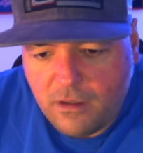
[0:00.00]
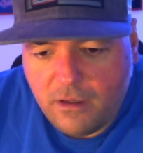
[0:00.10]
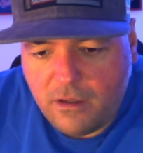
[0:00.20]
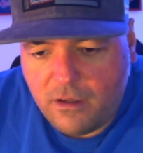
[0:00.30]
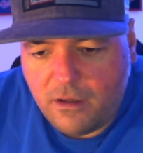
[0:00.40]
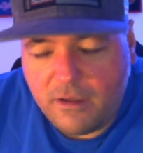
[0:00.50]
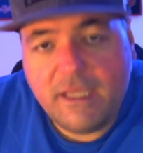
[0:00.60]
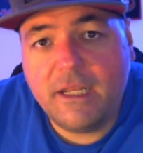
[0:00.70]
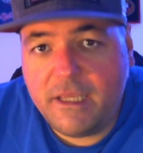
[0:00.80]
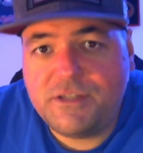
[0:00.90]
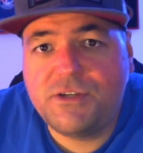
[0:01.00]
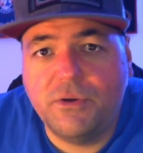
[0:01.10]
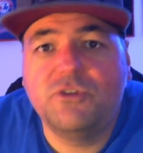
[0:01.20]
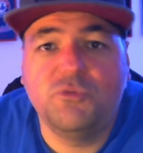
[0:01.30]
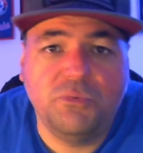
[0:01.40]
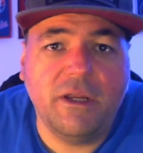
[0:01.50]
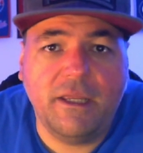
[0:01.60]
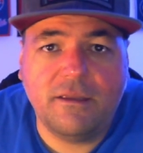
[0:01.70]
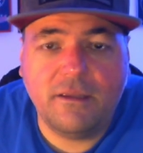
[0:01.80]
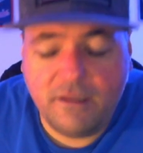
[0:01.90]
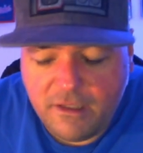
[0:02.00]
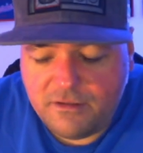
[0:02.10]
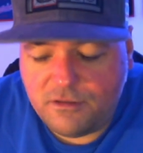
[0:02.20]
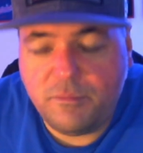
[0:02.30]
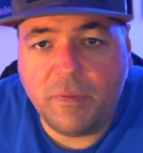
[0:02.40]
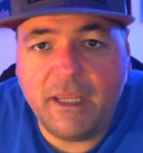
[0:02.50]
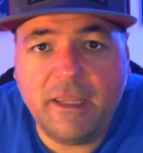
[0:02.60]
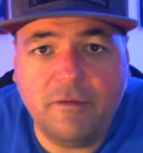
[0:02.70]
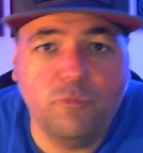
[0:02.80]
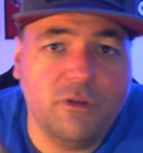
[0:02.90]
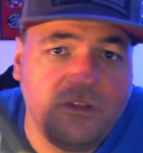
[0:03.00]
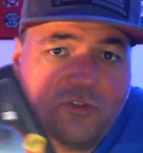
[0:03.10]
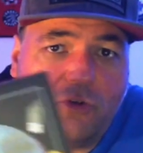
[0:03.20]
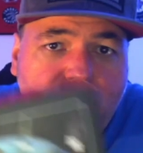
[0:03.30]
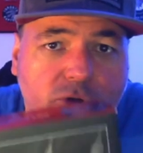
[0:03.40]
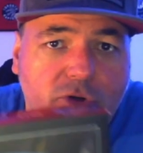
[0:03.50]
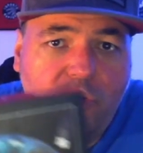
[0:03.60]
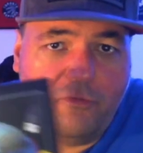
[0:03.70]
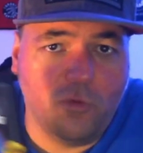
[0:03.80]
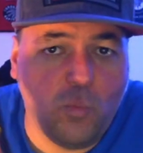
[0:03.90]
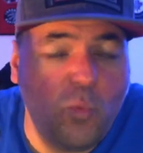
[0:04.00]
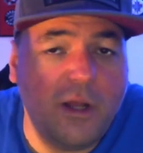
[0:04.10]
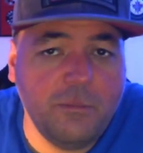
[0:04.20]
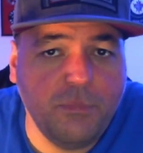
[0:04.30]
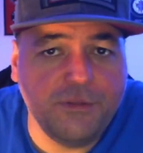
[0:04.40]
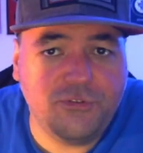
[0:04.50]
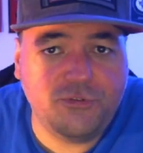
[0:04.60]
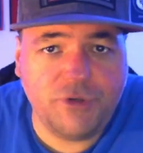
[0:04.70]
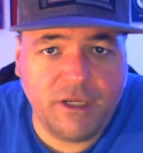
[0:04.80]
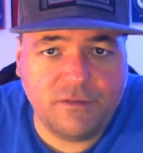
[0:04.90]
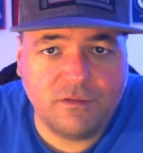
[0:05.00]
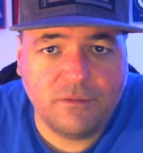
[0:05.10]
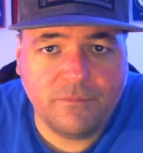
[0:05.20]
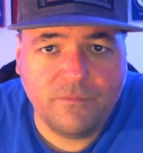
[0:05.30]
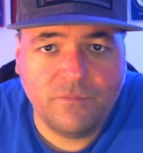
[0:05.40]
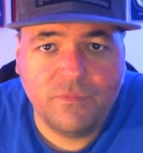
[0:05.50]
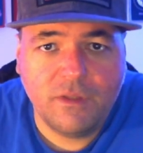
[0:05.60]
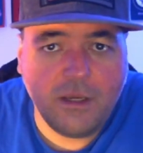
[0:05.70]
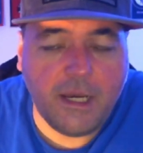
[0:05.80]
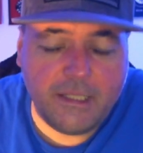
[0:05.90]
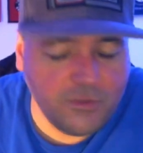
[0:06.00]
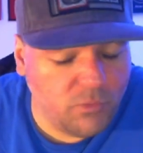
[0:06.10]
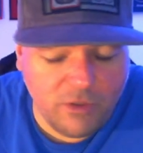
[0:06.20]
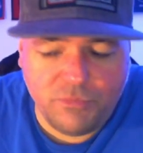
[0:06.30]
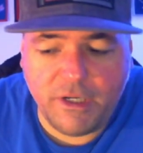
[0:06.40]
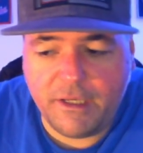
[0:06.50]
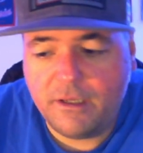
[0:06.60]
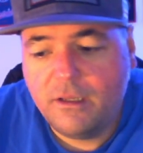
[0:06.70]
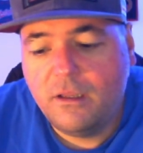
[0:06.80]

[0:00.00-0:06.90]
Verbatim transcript: Uh, it is going to break. It is. Play with this controller for one month straight, and it will break.